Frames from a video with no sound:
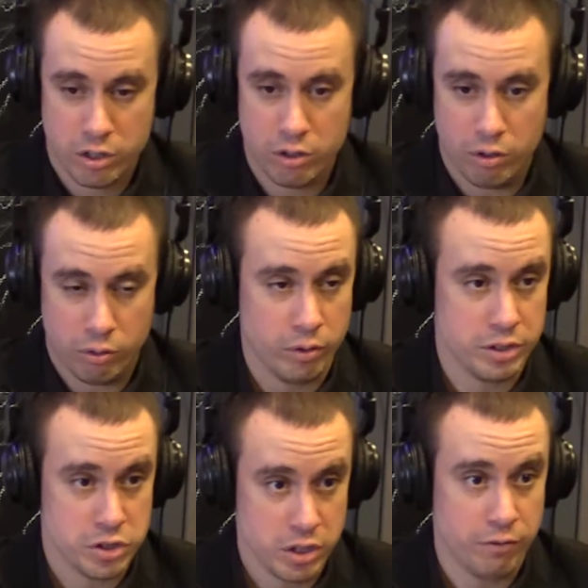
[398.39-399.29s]
you know,
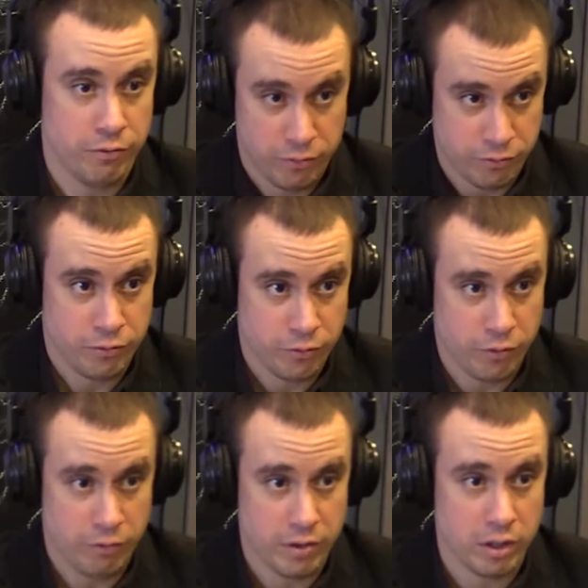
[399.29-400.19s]
going to jail
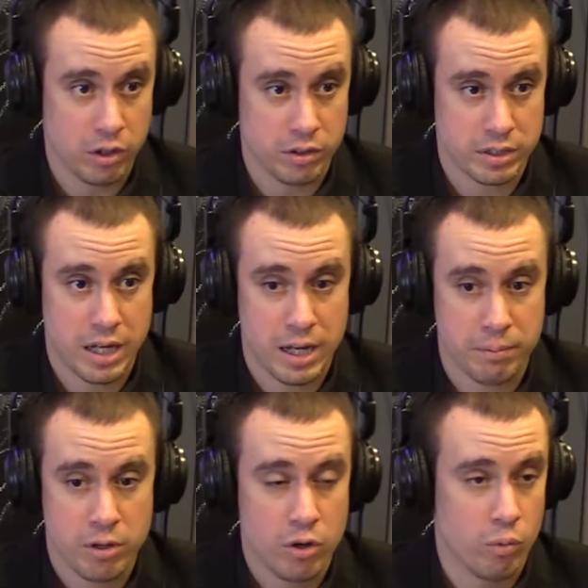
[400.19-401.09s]
for a very long
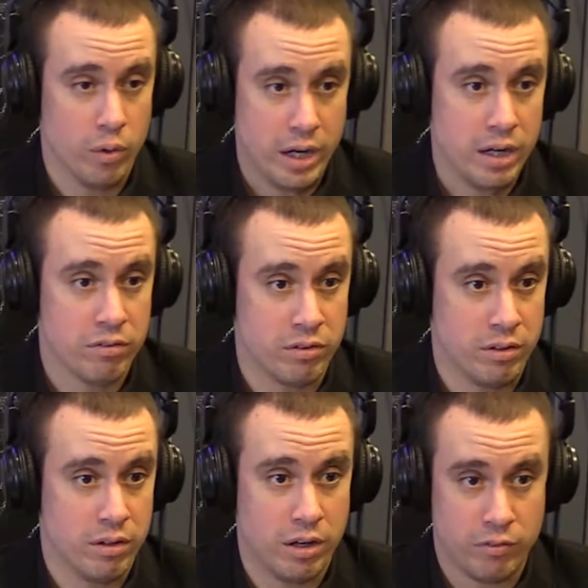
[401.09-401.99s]
time were
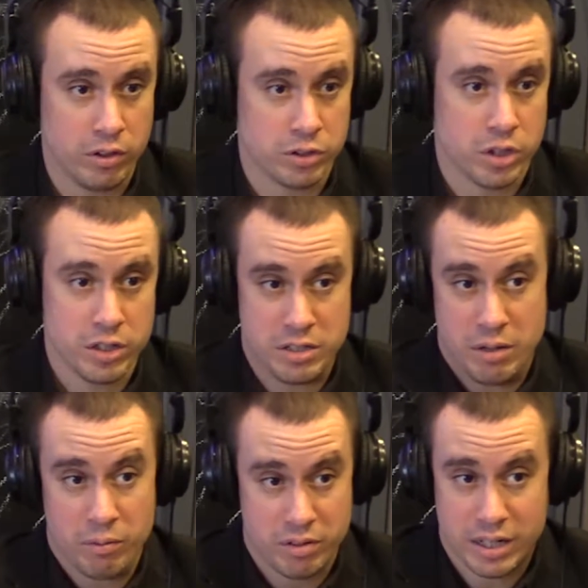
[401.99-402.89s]
innocent of all the charges,
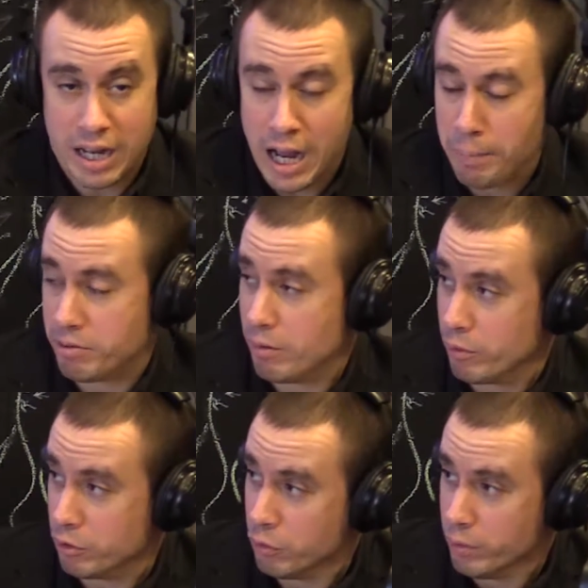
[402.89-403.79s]
and it was the cops that
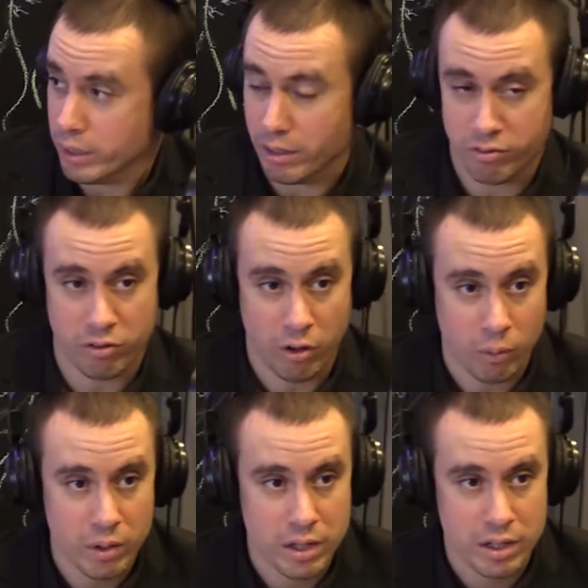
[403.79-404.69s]
were doing this. So